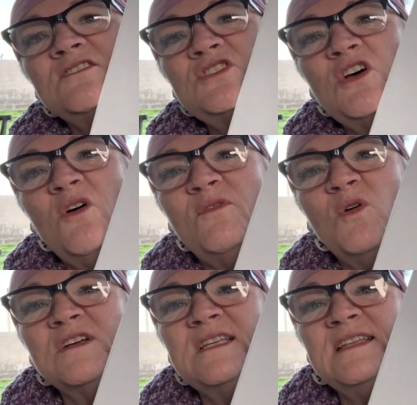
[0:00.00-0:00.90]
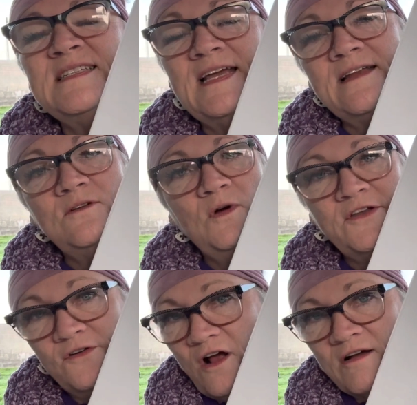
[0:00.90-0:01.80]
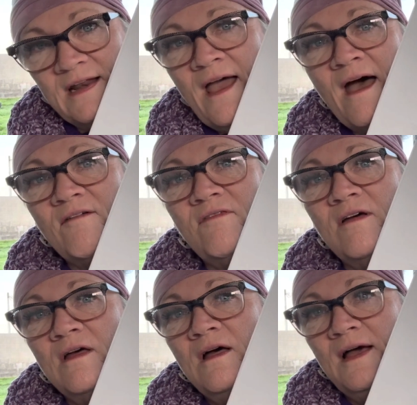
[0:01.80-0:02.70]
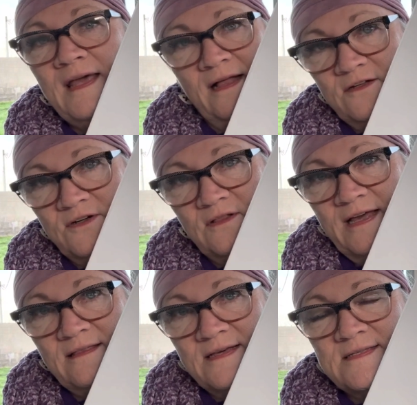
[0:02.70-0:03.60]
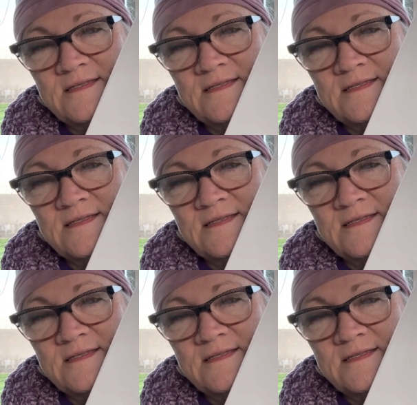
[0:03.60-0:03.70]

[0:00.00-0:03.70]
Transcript: So of course in the dated one, you're not going to have a calendar like this.